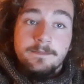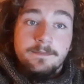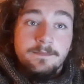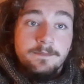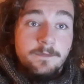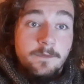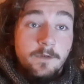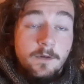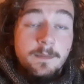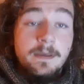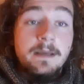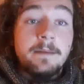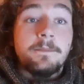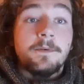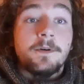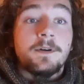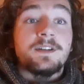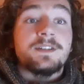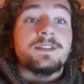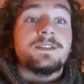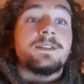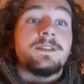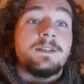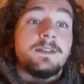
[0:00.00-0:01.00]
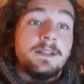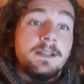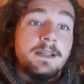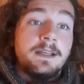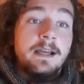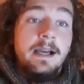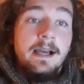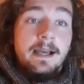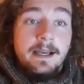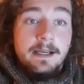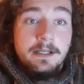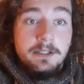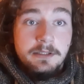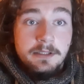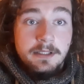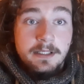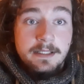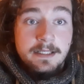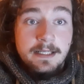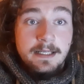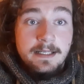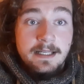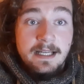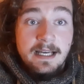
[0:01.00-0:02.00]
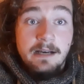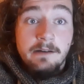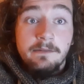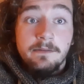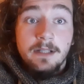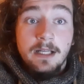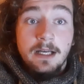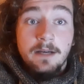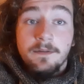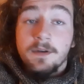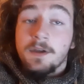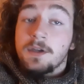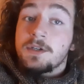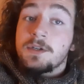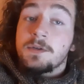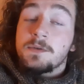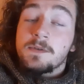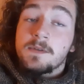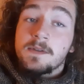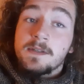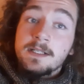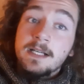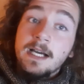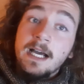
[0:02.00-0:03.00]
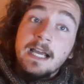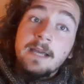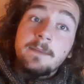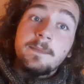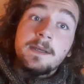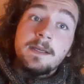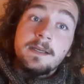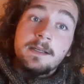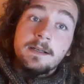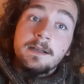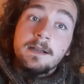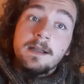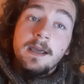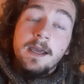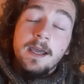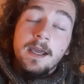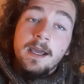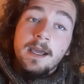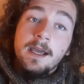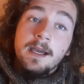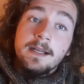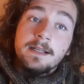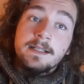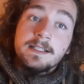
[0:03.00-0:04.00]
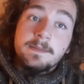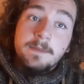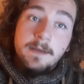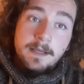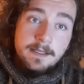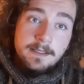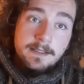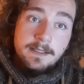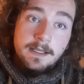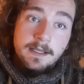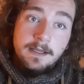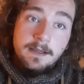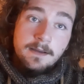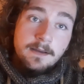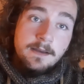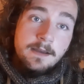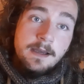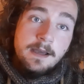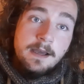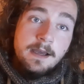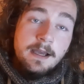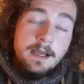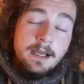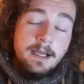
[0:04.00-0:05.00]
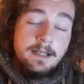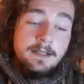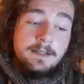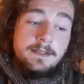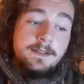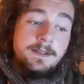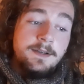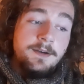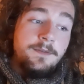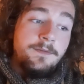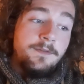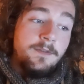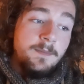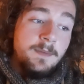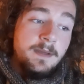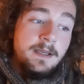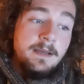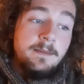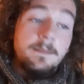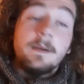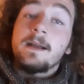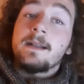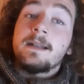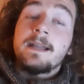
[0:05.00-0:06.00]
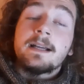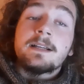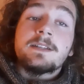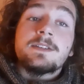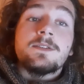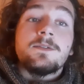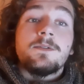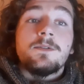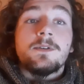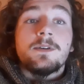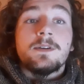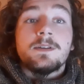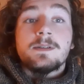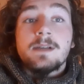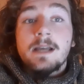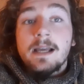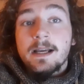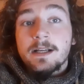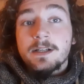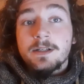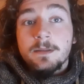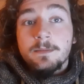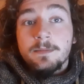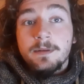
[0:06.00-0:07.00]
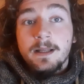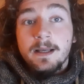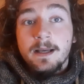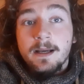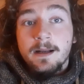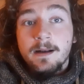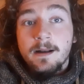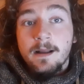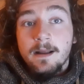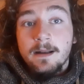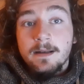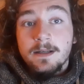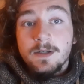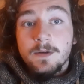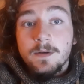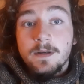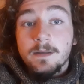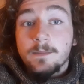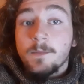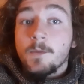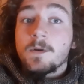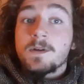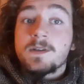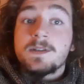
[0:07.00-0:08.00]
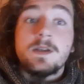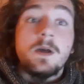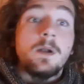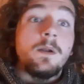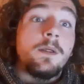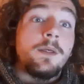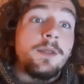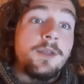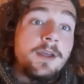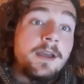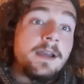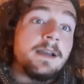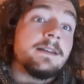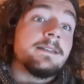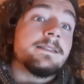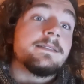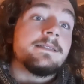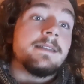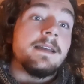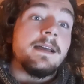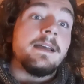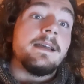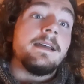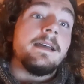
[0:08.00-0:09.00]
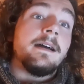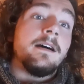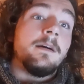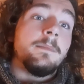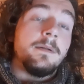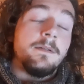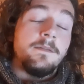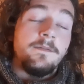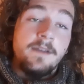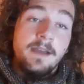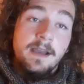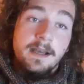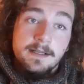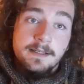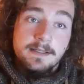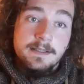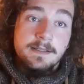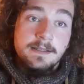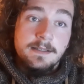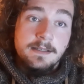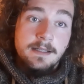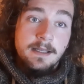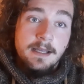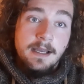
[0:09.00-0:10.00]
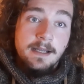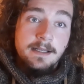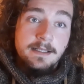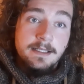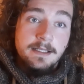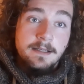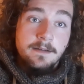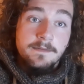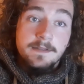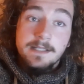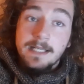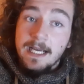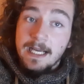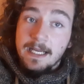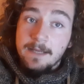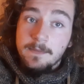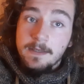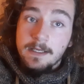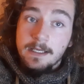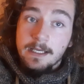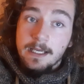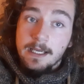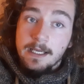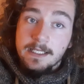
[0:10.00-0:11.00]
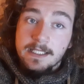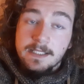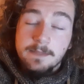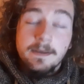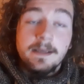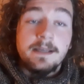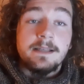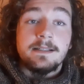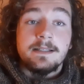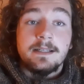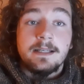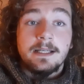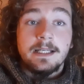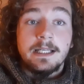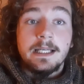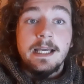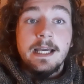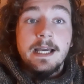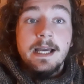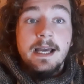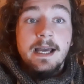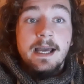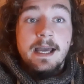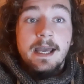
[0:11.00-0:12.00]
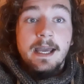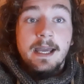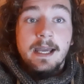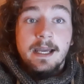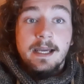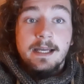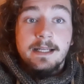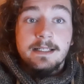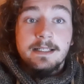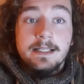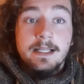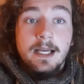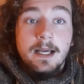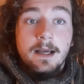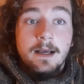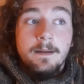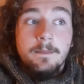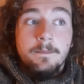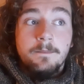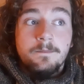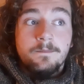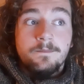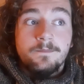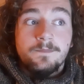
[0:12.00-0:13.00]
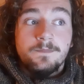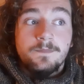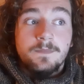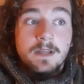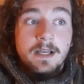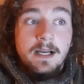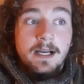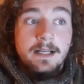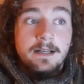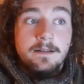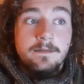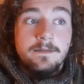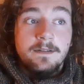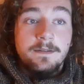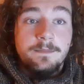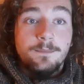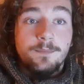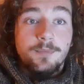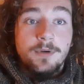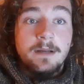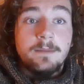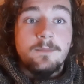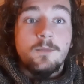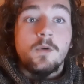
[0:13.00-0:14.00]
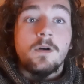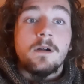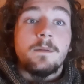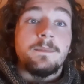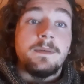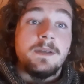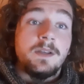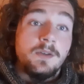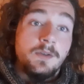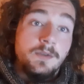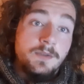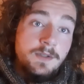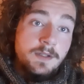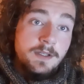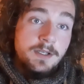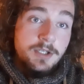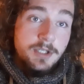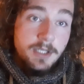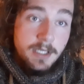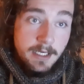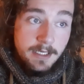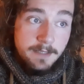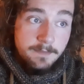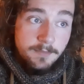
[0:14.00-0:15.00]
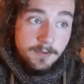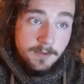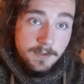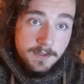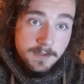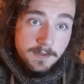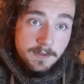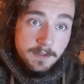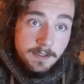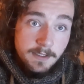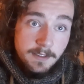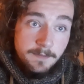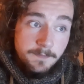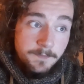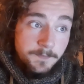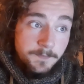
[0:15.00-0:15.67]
For me personally, I actually tend to have a lot of issues with timing and spacing. And so for me, my next course, I actually plan on doing more subtle things that help advance the idea of timing and spacing and kind of bring more appeal to the shot personally.